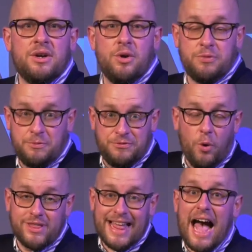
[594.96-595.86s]
from
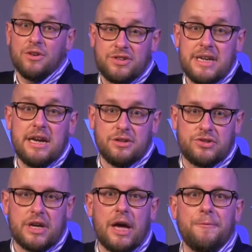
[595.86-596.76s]
4,000 years
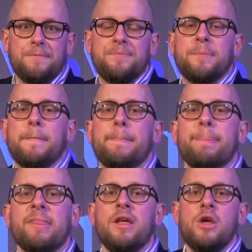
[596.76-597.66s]
ago.
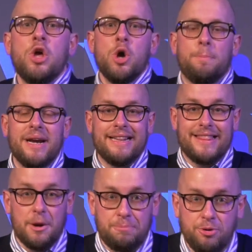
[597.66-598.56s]
But
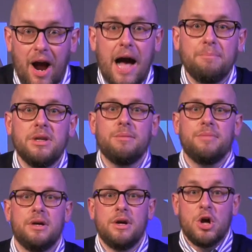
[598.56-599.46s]
their
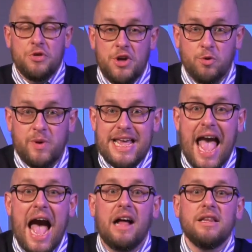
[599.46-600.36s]
problem, their
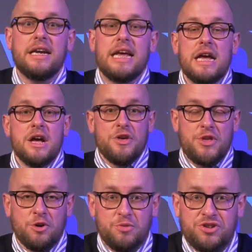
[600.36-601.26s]
reality,
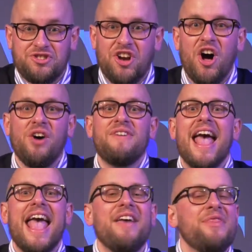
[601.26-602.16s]
their
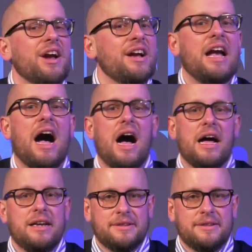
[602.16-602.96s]
resolve, and their God